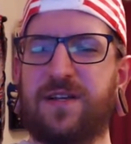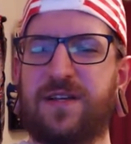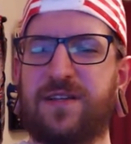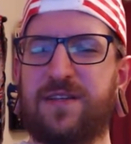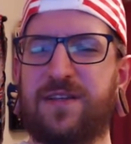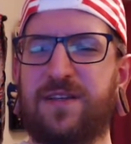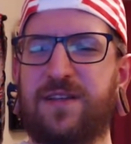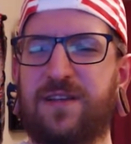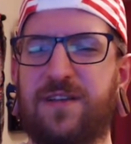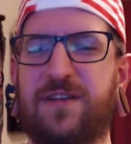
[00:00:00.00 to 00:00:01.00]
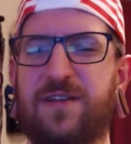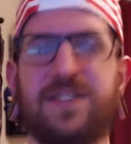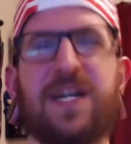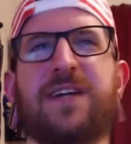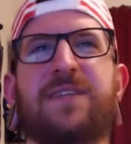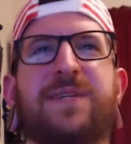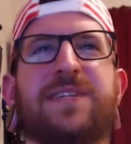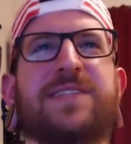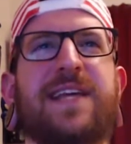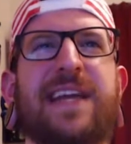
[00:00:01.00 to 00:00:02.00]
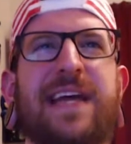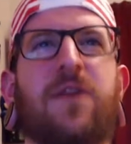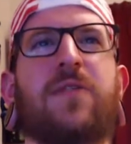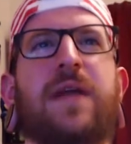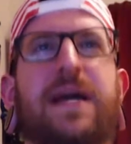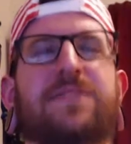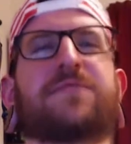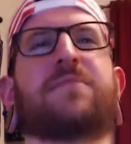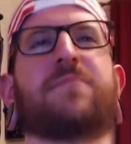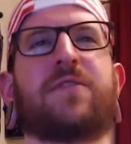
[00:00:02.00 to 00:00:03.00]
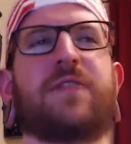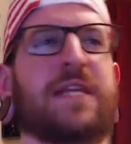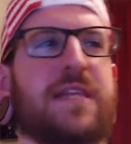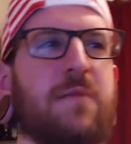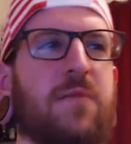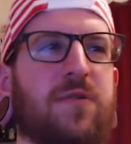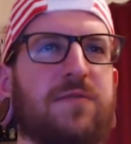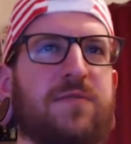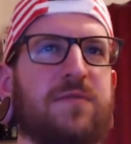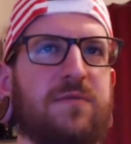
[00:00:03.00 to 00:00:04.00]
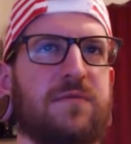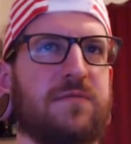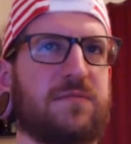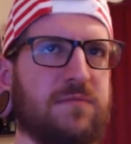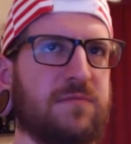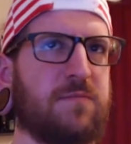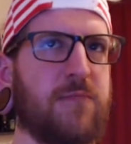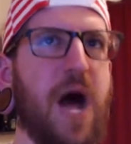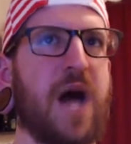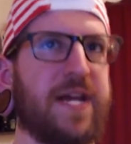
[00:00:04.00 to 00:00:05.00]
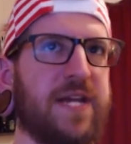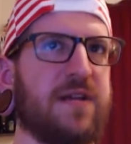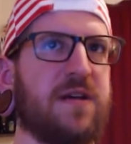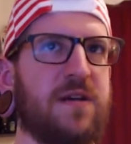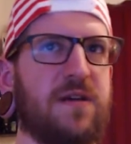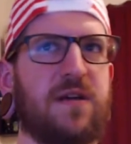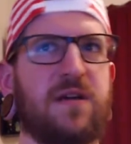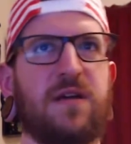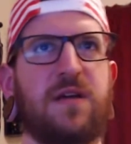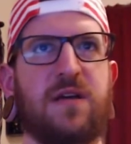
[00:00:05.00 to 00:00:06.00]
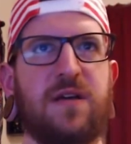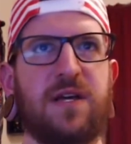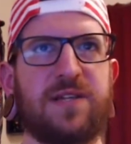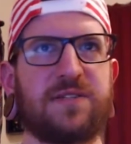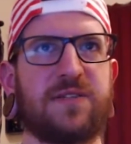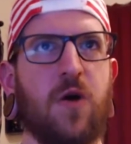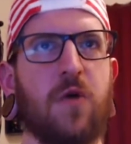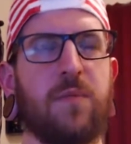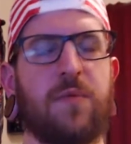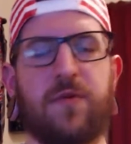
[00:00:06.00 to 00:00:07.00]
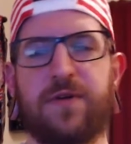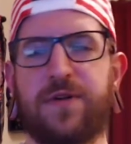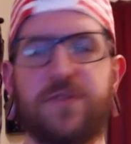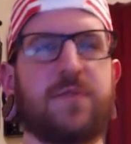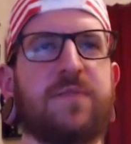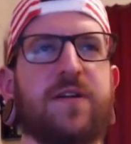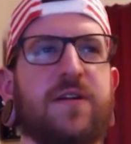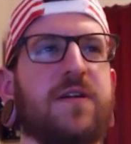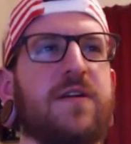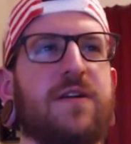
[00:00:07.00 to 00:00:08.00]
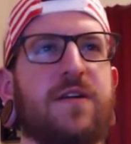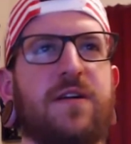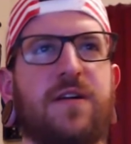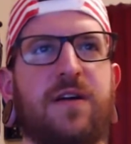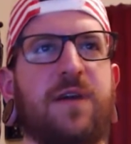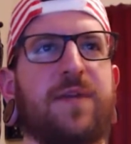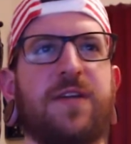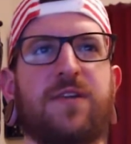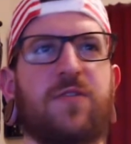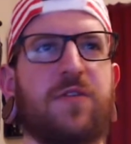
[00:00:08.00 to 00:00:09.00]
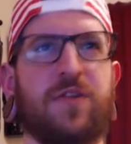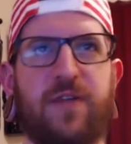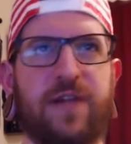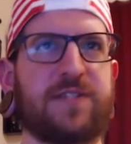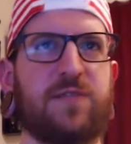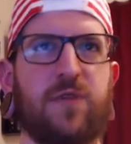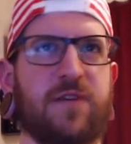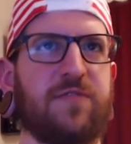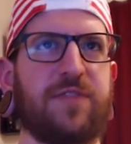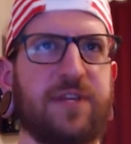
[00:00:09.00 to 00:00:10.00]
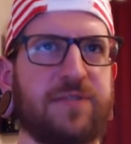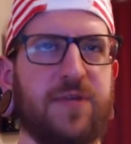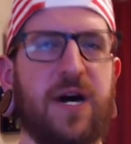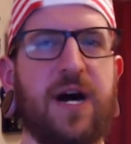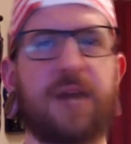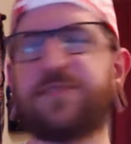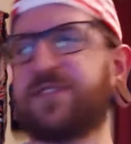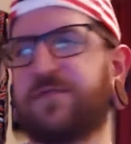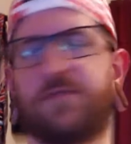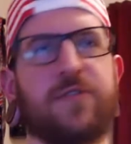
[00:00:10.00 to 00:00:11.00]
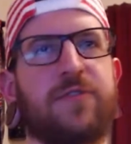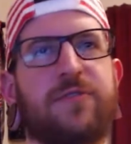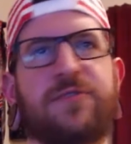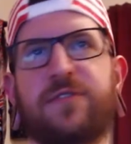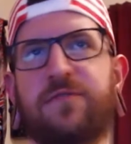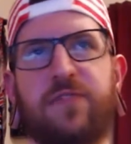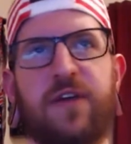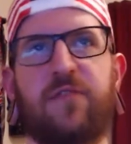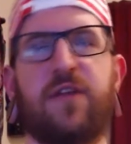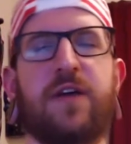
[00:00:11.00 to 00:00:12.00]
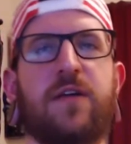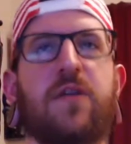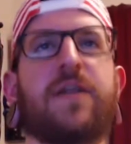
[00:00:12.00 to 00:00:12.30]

it's not going to be a standout excellent beer. Like, that malt body is so important to a beer. I mean, you can do all the crazy, wonderful things with hops and fruits and flavoring and all